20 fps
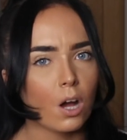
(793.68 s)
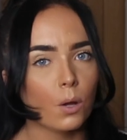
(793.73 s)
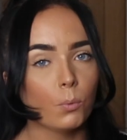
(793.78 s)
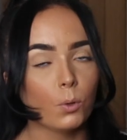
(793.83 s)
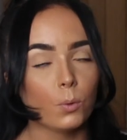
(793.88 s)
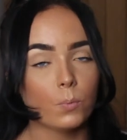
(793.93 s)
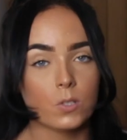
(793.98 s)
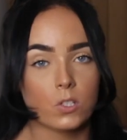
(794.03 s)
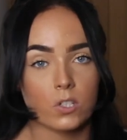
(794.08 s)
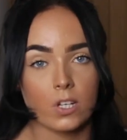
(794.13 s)

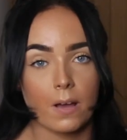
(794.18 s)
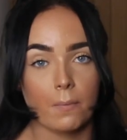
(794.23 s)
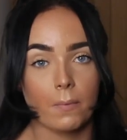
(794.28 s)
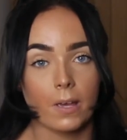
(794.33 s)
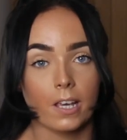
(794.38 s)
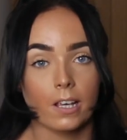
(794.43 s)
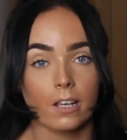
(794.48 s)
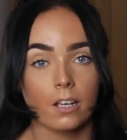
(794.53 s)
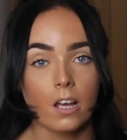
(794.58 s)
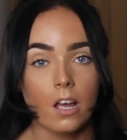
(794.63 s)
will be
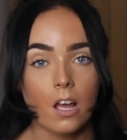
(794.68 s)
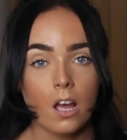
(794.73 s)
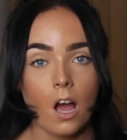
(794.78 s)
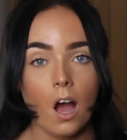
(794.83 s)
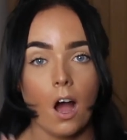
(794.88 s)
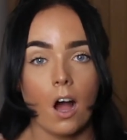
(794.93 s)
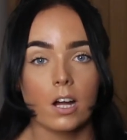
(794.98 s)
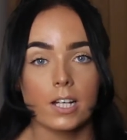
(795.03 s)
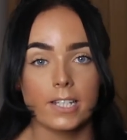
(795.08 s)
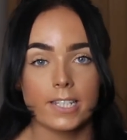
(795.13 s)
showing,
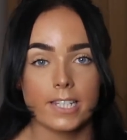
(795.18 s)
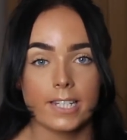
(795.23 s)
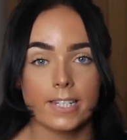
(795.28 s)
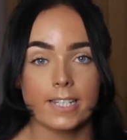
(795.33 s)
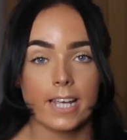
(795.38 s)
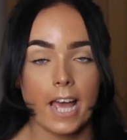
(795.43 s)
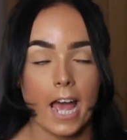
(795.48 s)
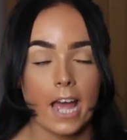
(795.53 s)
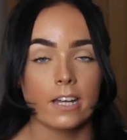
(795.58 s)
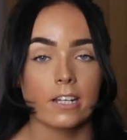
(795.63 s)
I
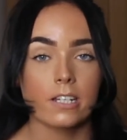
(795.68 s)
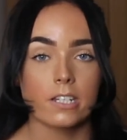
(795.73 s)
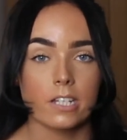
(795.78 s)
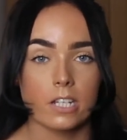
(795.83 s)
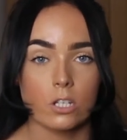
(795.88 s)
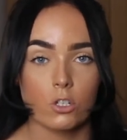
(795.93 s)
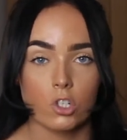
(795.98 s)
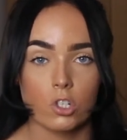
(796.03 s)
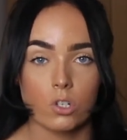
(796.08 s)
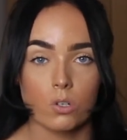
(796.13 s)
did get an
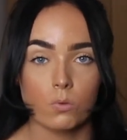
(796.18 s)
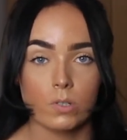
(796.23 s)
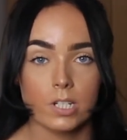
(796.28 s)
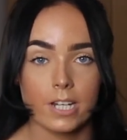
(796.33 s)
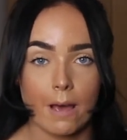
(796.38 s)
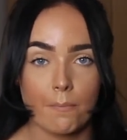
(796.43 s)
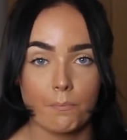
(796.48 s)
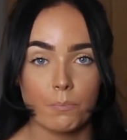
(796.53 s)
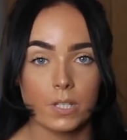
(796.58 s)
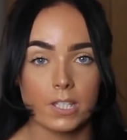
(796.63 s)
additional
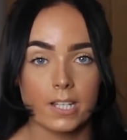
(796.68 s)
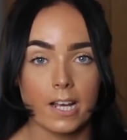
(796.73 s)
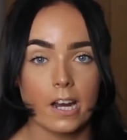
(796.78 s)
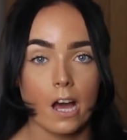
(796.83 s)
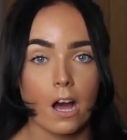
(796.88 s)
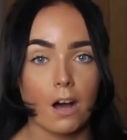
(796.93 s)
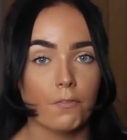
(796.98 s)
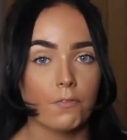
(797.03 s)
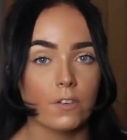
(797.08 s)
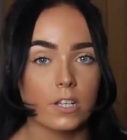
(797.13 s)

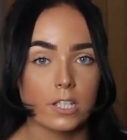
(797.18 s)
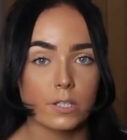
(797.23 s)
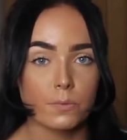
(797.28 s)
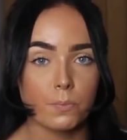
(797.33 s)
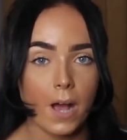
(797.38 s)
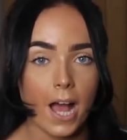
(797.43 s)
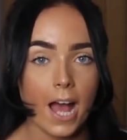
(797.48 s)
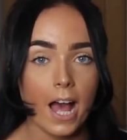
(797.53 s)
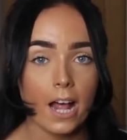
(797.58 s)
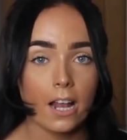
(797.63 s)
10% off
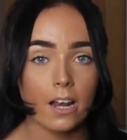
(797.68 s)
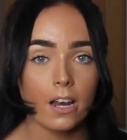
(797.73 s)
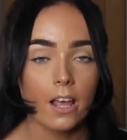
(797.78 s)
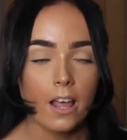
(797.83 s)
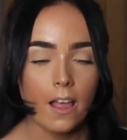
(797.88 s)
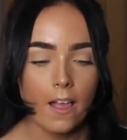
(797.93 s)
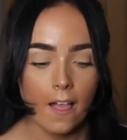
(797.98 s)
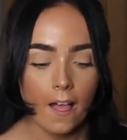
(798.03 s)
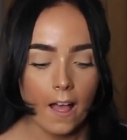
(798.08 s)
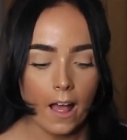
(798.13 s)
as well.
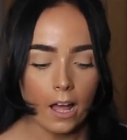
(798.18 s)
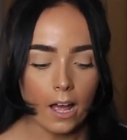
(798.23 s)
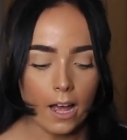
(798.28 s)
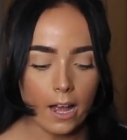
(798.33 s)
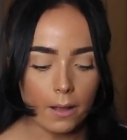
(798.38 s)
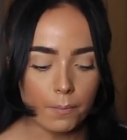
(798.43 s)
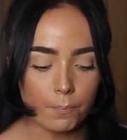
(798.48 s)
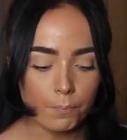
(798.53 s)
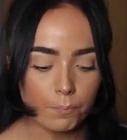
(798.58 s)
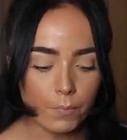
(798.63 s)

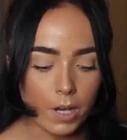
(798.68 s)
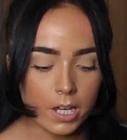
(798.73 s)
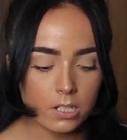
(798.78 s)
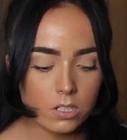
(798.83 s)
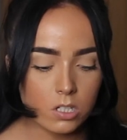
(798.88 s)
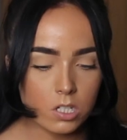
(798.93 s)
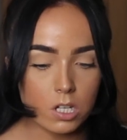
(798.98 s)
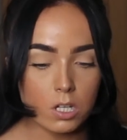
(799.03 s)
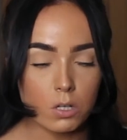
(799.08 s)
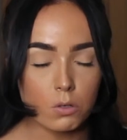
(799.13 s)

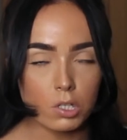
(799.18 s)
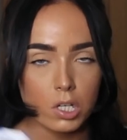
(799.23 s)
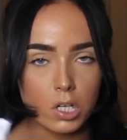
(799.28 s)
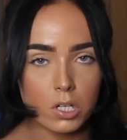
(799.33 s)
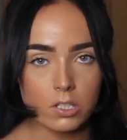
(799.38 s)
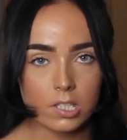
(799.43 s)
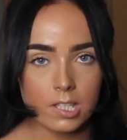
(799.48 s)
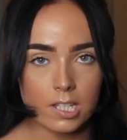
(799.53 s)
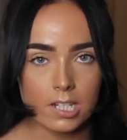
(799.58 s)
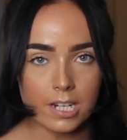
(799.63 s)
To
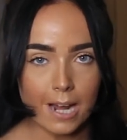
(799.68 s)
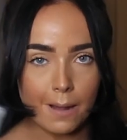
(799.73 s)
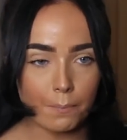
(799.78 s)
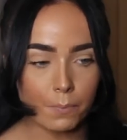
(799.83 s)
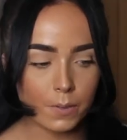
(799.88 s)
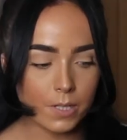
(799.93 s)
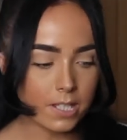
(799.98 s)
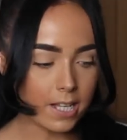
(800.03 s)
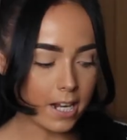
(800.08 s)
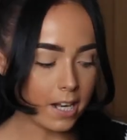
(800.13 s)
use the
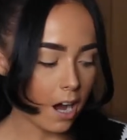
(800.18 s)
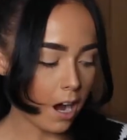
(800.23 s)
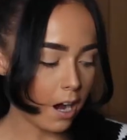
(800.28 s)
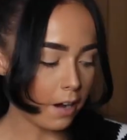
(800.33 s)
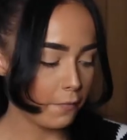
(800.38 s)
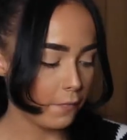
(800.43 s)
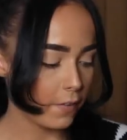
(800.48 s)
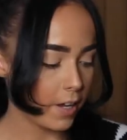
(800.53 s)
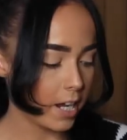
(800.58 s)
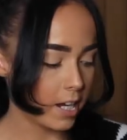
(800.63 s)
10%
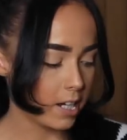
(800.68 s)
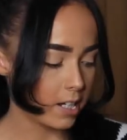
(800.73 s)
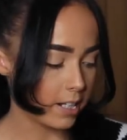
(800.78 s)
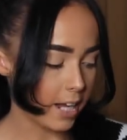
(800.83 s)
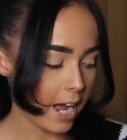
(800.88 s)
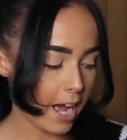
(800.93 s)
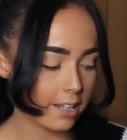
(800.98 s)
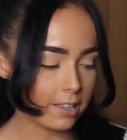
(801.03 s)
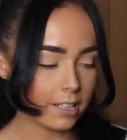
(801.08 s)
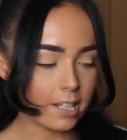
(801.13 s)
off
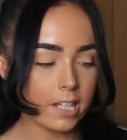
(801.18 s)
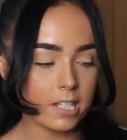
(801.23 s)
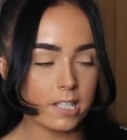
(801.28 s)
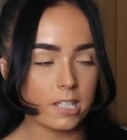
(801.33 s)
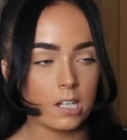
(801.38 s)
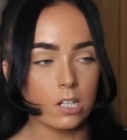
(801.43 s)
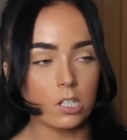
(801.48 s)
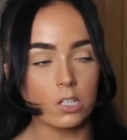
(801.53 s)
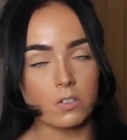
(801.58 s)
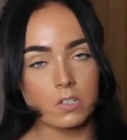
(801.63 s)
in Kath
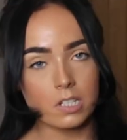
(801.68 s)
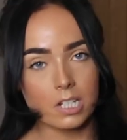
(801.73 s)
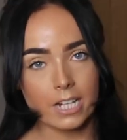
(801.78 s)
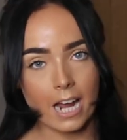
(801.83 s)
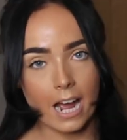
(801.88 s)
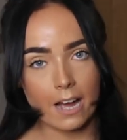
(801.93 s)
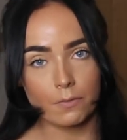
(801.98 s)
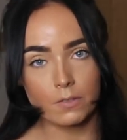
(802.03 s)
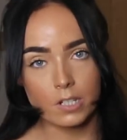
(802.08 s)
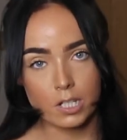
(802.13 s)
Kidson, you did
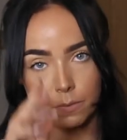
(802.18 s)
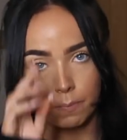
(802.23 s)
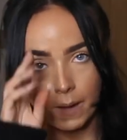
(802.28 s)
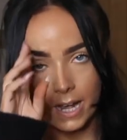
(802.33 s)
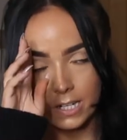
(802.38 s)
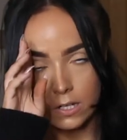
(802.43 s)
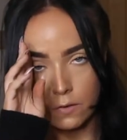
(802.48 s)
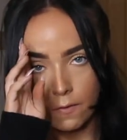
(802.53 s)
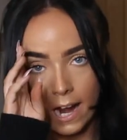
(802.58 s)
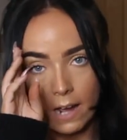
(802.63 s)
have to
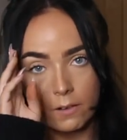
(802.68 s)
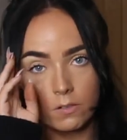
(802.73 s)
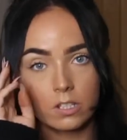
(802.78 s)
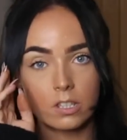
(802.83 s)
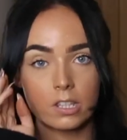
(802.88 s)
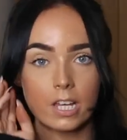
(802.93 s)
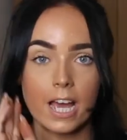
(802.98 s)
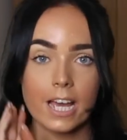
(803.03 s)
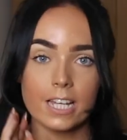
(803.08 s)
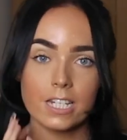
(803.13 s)
spend around
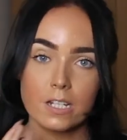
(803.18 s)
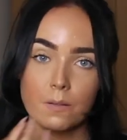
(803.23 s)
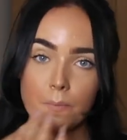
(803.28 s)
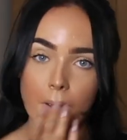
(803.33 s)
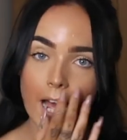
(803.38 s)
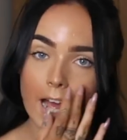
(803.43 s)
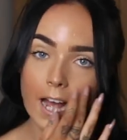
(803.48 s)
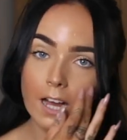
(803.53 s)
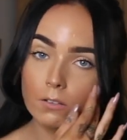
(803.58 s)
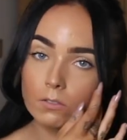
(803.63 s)

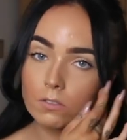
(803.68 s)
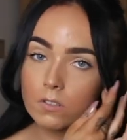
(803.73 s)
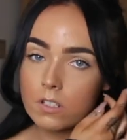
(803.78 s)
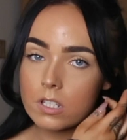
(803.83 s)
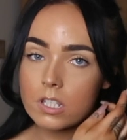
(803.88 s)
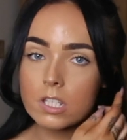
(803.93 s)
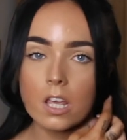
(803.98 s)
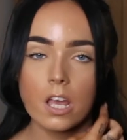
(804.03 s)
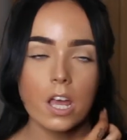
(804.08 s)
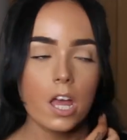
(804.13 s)

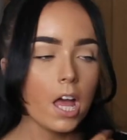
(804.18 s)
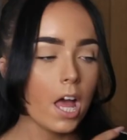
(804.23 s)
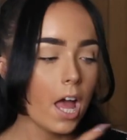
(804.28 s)
£30.